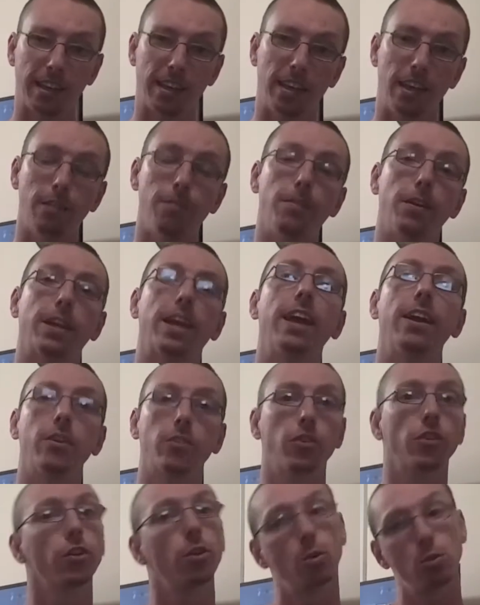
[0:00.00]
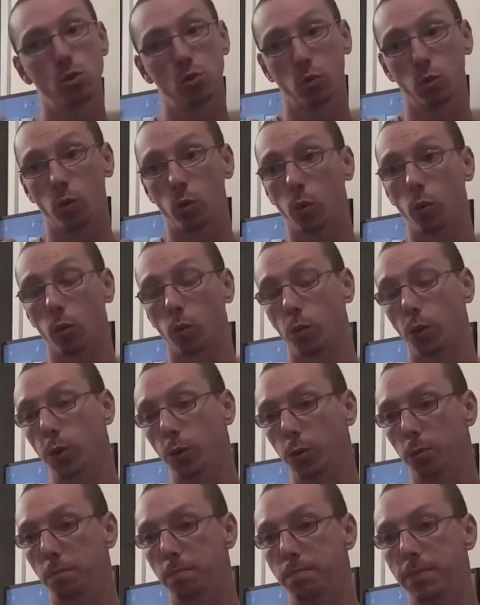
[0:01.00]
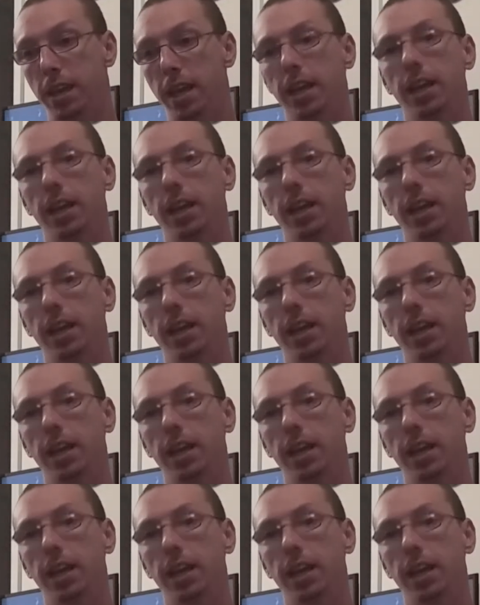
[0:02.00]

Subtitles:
If a character goes into a room,